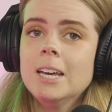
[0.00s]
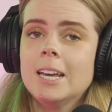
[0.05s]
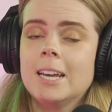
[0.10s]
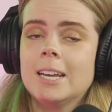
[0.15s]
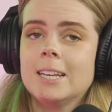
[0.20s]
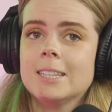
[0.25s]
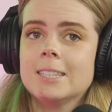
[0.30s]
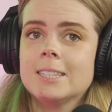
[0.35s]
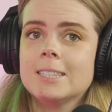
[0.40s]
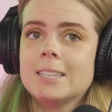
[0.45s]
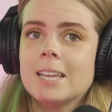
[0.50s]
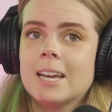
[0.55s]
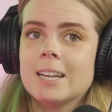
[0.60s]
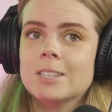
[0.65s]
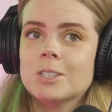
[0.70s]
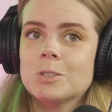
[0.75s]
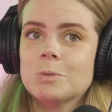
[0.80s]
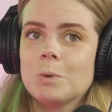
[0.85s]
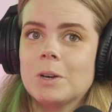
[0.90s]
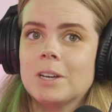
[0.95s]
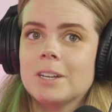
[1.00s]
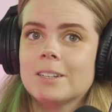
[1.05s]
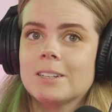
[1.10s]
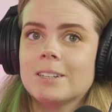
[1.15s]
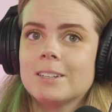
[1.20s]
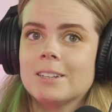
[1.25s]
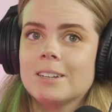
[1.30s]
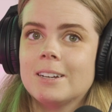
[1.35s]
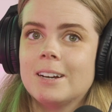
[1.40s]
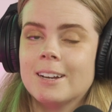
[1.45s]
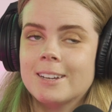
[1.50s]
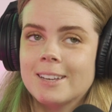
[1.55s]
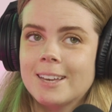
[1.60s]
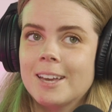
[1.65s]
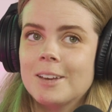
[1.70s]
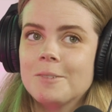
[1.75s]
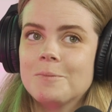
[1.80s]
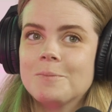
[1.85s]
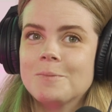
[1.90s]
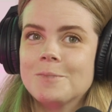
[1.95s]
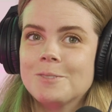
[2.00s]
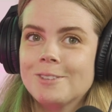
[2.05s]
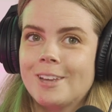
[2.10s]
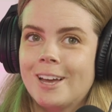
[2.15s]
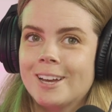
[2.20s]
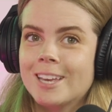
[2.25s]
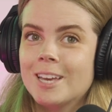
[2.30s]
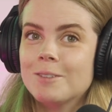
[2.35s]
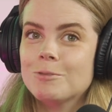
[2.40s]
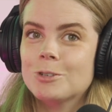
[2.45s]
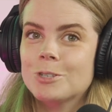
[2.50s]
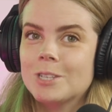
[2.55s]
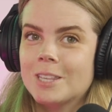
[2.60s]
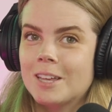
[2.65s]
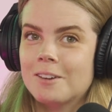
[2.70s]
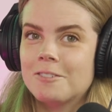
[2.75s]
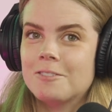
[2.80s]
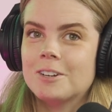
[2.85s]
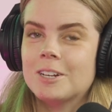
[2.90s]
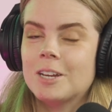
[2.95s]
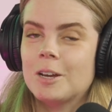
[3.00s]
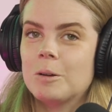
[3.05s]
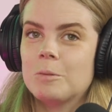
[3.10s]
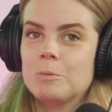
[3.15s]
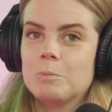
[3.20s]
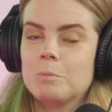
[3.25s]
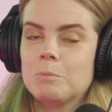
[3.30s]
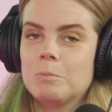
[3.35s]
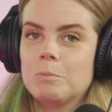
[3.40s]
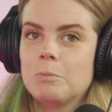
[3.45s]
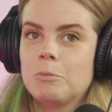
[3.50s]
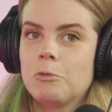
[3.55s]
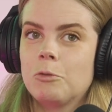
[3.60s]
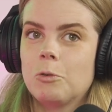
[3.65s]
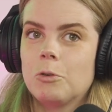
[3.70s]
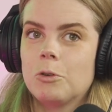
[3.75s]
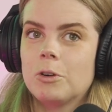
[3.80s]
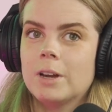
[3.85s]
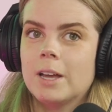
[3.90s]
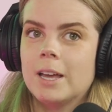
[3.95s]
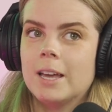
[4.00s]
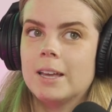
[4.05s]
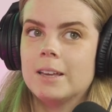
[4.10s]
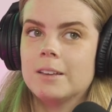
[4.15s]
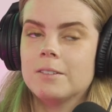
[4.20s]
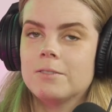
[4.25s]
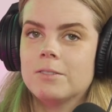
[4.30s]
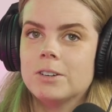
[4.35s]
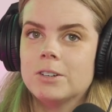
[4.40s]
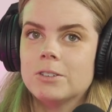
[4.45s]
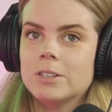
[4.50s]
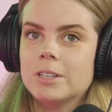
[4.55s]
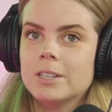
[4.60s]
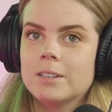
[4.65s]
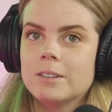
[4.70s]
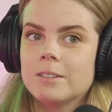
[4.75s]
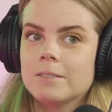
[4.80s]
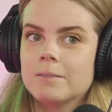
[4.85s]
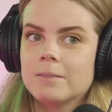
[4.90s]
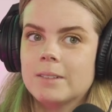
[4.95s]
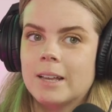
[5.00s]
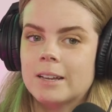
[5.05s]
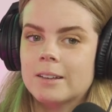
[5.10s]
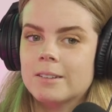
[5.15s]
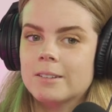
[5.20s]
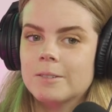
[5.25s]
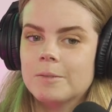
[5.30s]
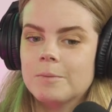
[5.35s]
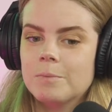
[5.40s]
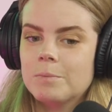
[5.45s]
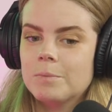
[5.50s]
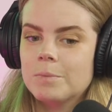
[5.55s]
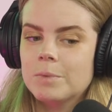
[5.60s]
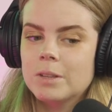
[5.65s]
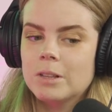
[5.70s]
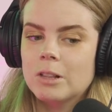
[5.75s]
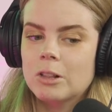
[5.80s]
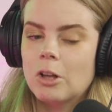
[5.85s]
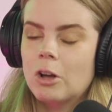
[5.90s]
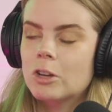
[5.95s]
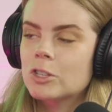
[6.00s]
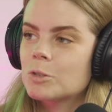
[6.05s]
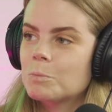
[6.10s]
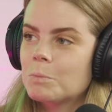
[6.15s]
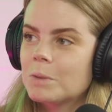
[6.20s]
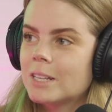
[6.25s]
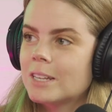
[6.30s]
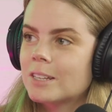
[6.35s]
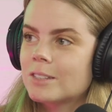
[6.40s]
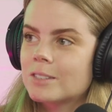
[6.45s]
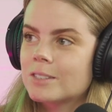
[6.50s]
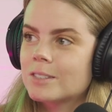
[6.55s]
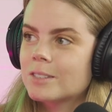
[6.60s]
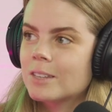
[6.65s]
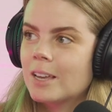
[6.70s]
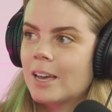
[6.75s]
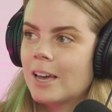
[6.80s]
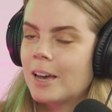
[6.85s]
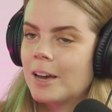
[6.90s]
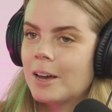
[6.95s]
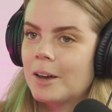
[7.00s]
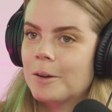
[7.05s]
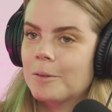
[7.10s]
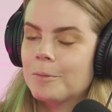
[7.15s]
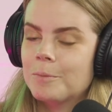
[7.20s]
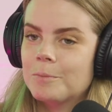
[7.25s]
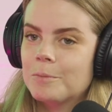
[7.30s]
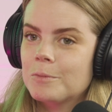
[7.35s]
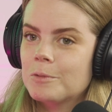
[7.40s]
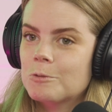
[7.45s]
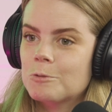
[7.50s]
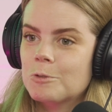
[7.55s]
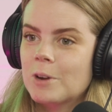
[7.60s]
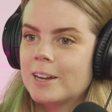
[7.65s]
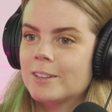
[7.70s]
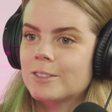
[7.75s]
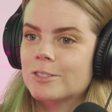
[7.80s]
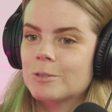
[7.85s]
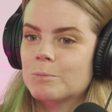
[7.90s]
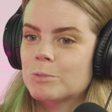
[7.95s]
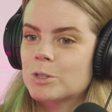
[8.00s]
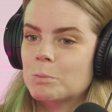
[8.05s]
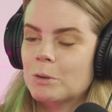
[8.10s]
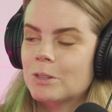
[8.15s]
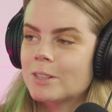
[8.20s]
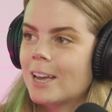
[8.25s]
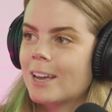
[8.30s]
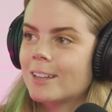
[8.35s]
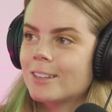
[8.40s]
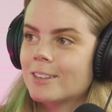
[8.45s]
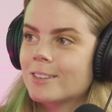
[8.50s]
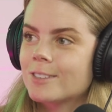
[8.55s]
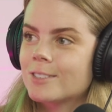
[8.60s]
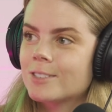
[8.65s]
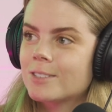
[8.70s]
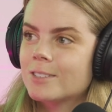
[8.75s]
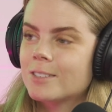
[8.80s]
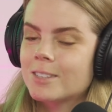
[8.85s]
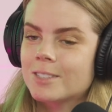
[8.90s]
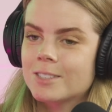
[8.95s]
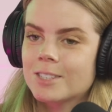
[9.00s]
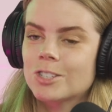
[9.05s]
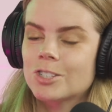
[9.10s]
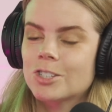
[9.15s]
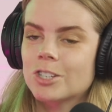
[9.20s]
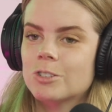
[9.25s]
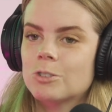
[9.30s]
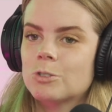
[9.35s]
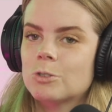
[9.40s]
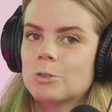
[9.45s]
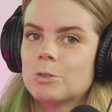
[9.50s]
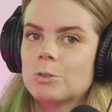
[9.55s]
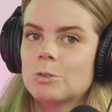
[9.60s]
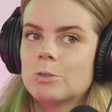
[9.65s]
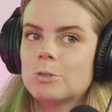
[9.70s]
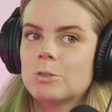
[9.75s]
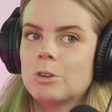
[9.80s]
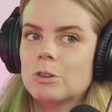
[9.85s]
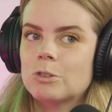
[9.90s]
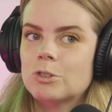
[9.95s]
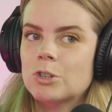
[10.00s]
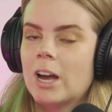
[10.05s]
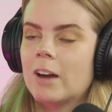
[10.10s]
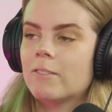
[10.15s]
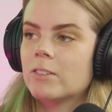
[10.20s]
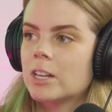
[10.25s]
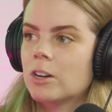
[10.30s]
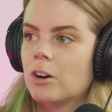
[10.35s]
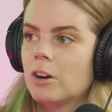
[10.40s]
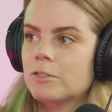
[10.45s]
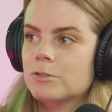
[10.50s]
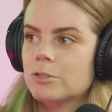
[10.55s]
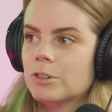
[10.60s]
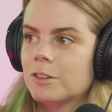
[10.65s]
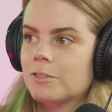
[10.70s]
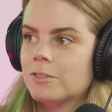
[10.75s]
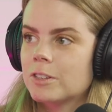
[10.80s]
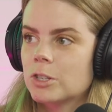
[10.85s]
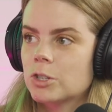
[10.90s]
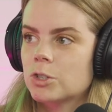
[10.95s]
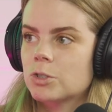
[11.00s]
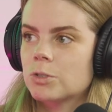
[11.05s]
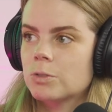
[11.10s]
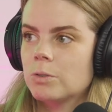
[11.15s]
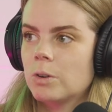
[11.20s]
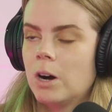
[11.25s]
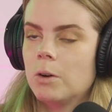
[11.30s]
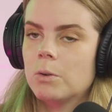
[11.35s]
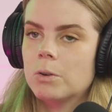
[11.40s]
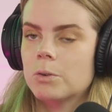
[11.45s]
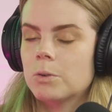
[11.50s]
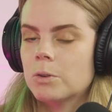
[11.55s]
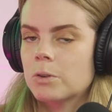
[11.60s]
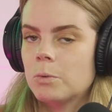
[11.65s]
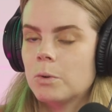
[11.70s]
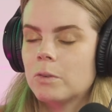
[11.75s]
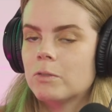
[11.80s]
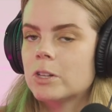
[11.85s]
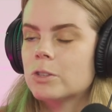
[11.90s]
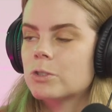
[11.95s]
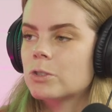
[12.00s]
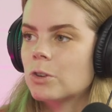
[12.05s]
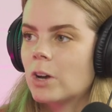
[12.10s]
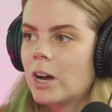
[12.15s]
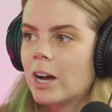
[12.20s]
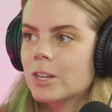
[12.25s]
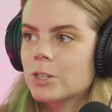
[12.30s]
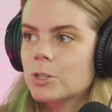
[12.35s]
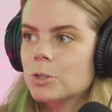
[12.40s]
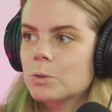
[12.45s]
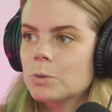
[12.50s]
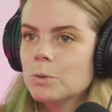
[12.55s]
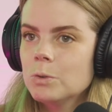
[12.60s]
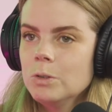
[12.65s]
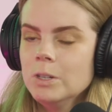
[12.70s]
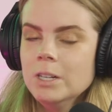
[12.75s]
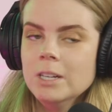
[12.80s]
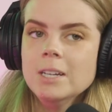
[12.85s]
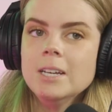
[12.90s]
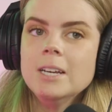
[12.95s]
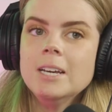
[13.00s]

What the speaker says: And that's when I came to South Africa for a very last minute random spontaneous decision to go traveling after I finished our equivalent to high school.